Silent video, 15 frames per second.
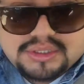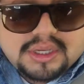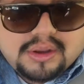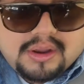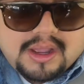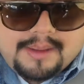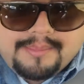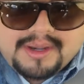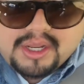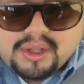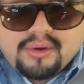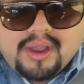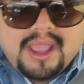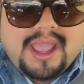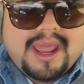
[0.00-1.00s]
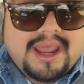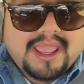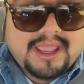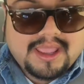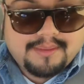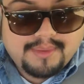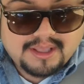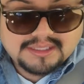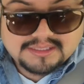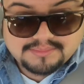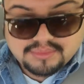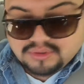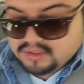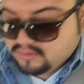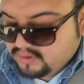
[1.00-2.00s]
so I'm gonna go ahead and get my
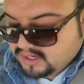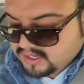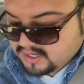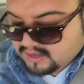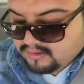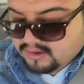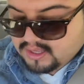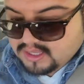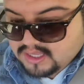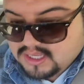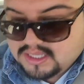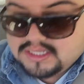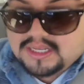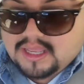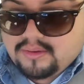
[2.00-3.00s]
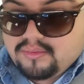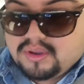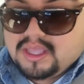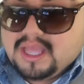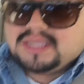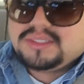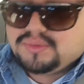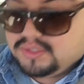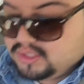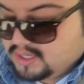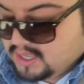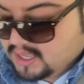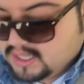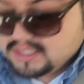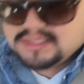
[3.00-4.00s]
smoothie right now and I will catch with you
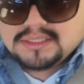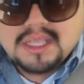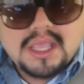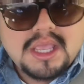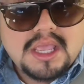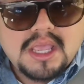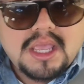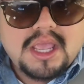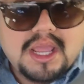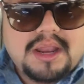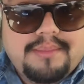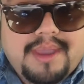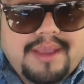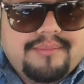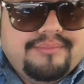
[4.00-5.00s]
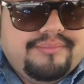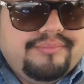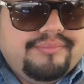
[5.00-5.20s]
guys in a bit.